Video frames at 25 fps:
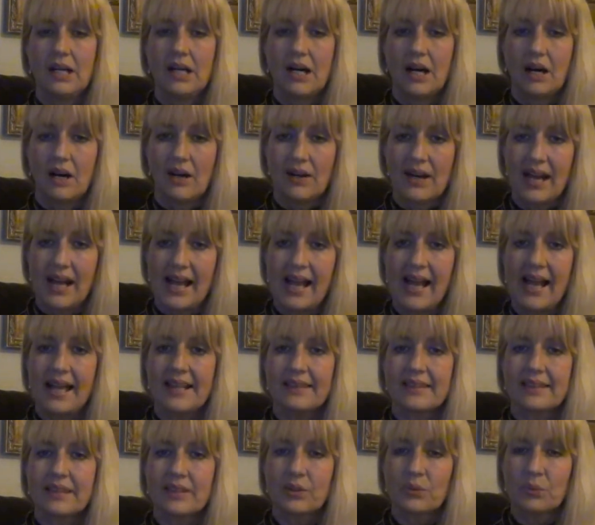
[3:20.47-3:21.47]
are at
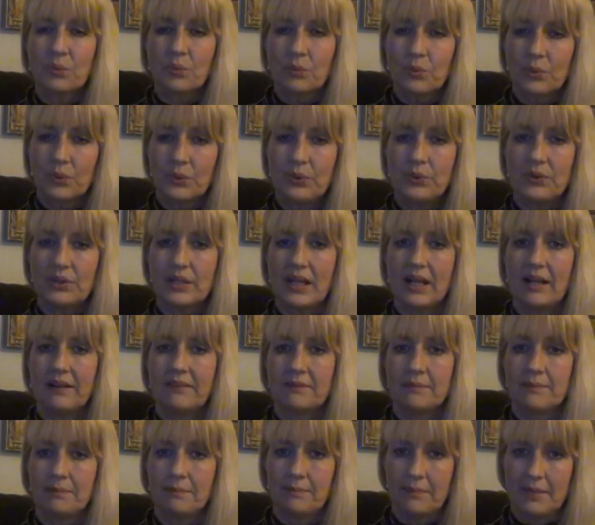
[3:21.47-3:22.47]
the root
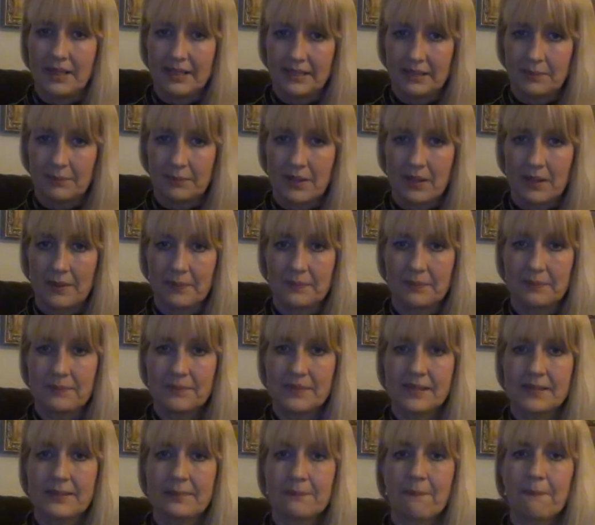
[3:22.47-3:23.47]
of money
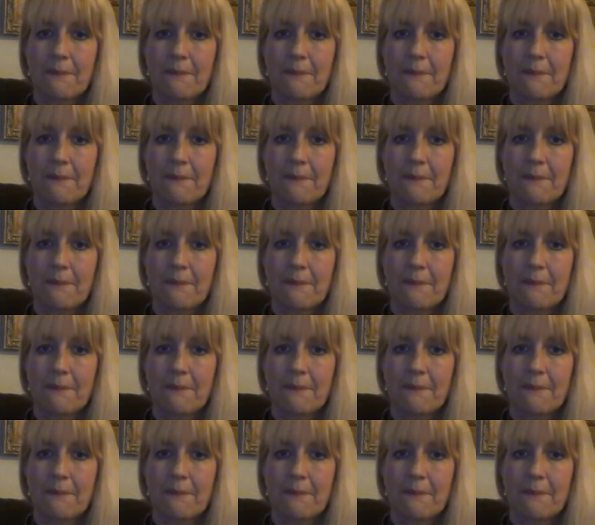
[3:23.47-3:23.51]
problems.